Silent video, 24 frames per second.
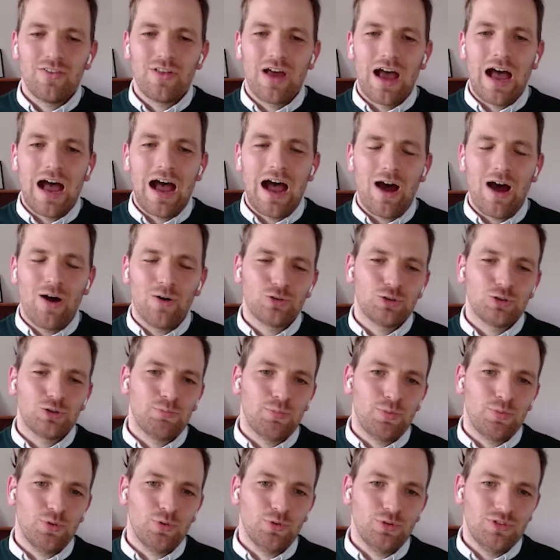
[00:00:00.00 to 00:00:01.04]
how to
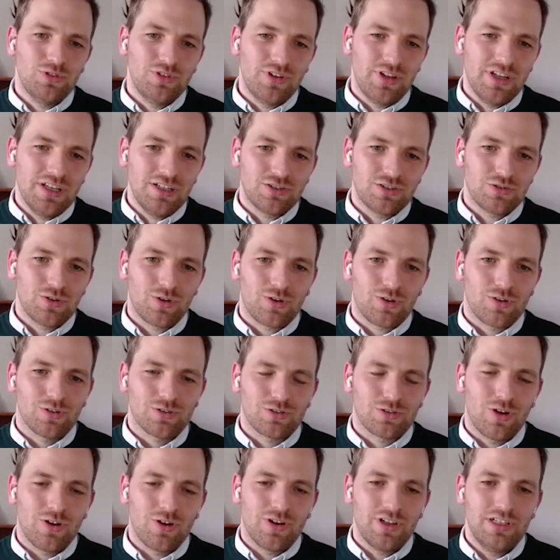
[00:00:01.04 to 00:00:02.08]
put these
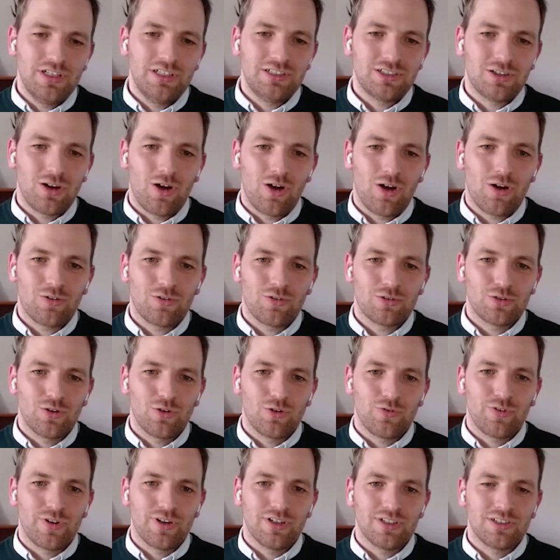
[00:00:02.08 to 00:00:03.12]
circles on each log
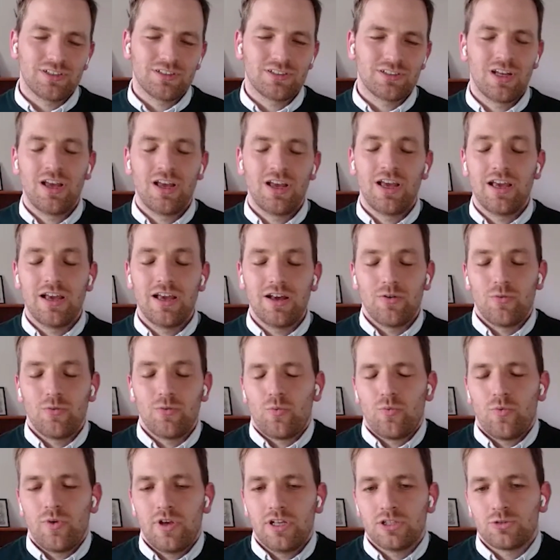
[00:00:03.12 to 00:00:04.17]
surface
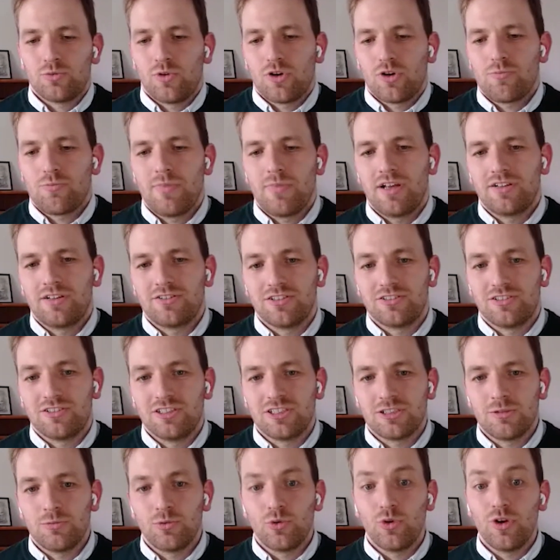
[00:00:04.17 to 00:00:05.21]
is what makes the
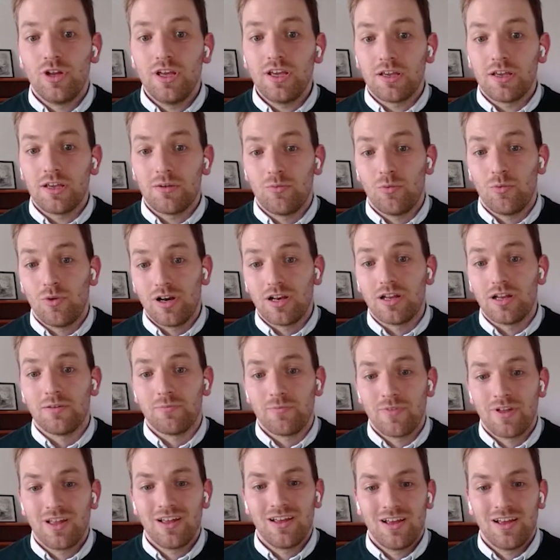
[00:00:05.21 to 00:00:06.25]
system unique, really.
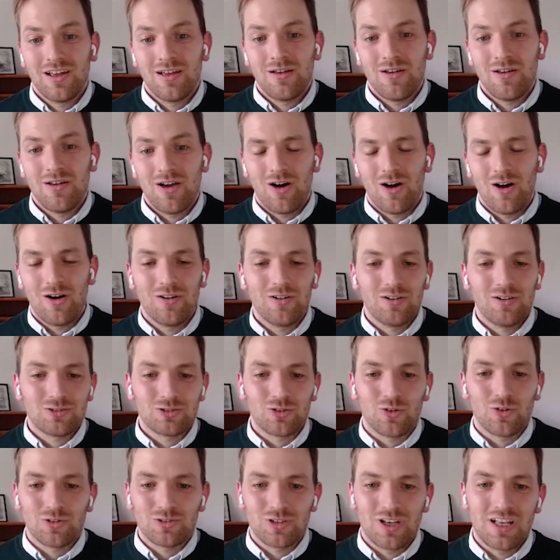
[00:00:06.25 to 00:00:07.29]

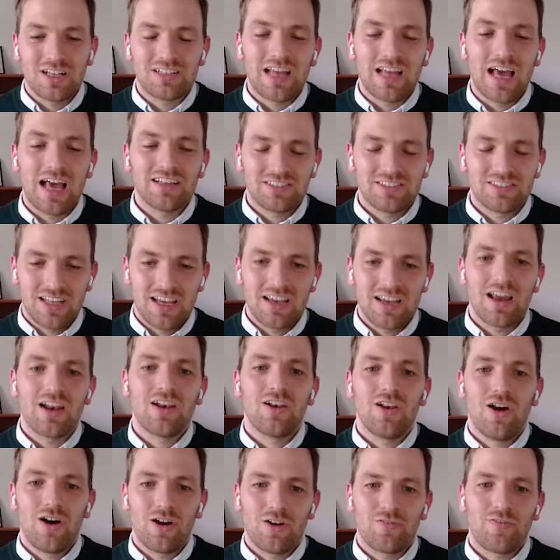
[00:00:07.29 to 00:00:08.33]
So it has taken
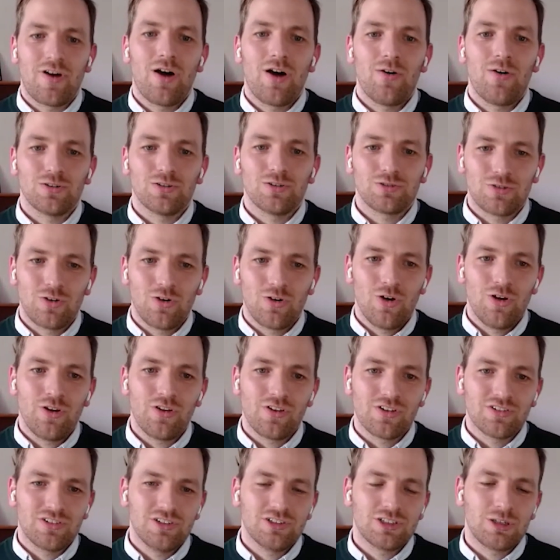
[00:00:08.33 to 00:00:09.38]
a lot of hours
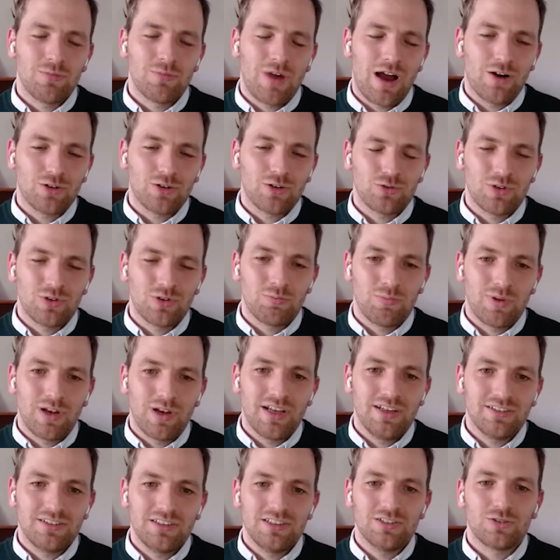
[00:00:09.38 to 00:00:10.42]
learning the system, how to
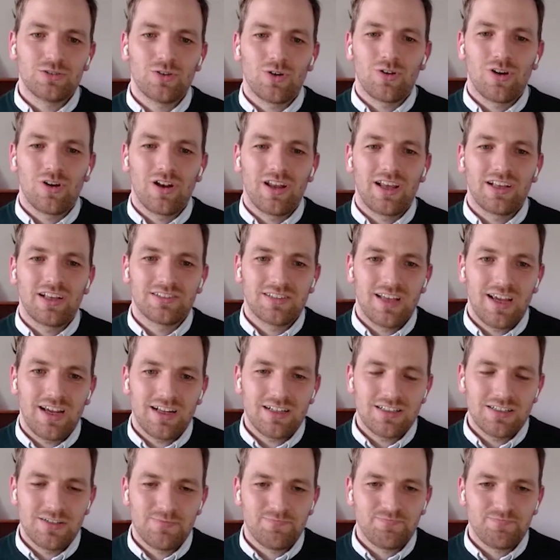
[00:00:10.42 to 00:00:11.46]
place these circles
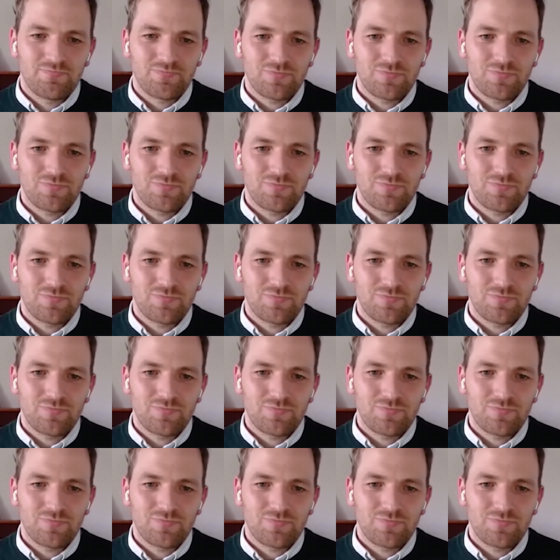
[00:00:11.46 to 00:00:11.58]
exact.